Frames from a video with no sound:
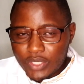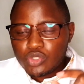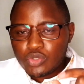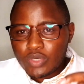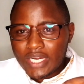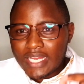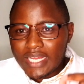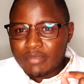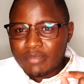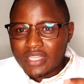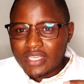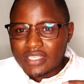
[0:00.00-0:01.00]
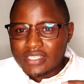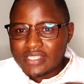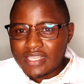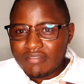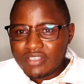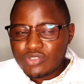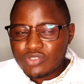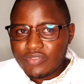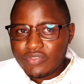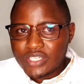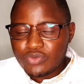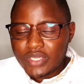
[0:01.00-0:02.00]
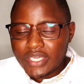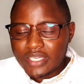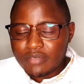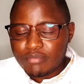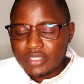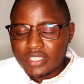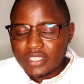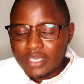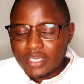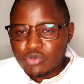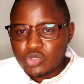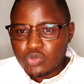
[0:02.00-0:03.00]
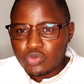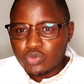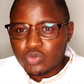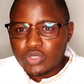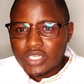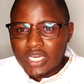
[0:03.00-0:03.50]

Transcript: to clamp the cervix so that we can be able to